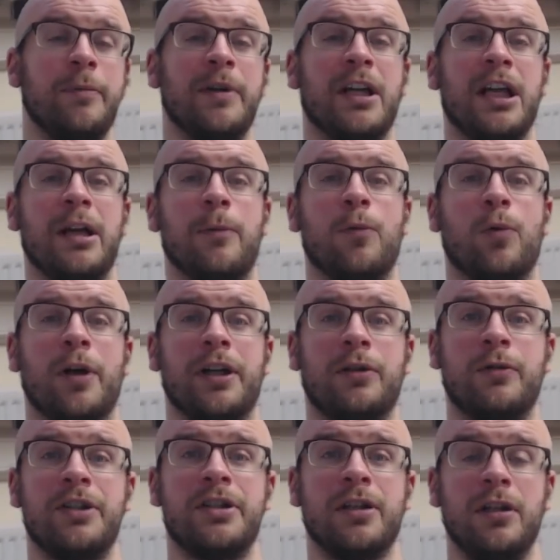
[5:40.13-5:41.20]
I became
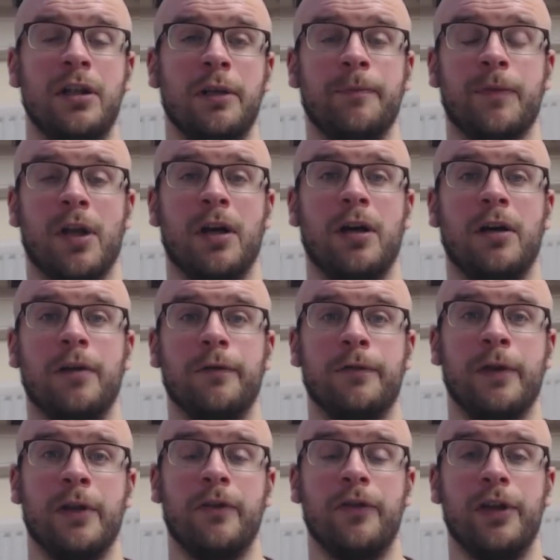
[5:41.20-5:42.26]
quite critical
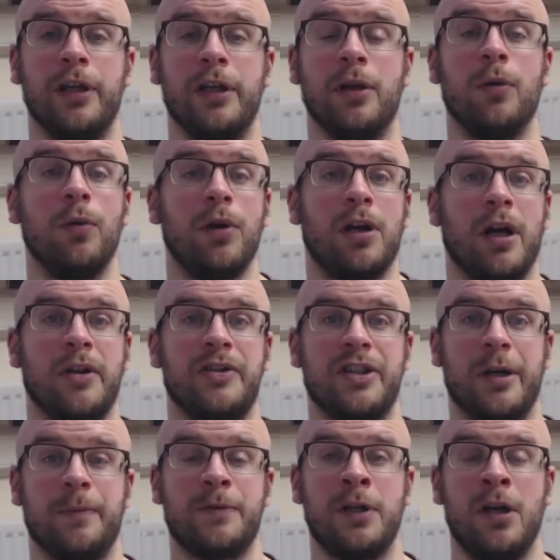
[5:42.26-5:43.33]
of the whole
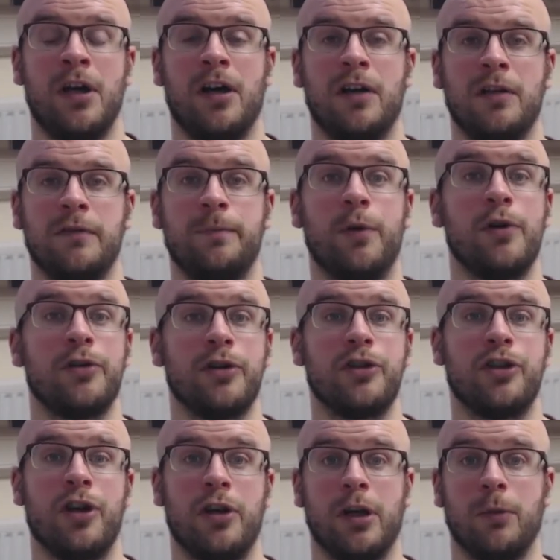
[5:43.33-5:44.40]
concept of burden
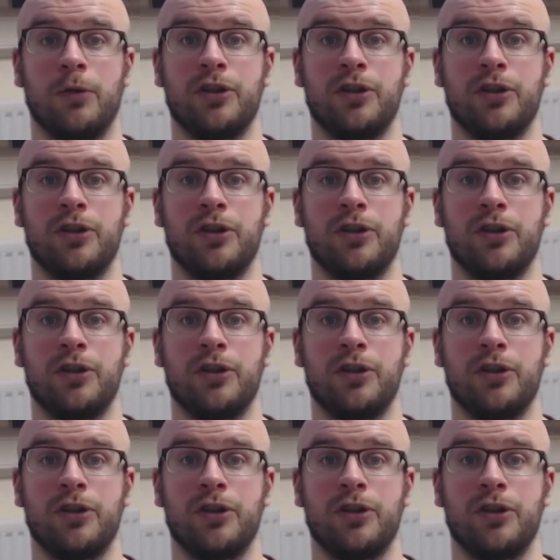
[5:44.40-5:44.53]
sharing,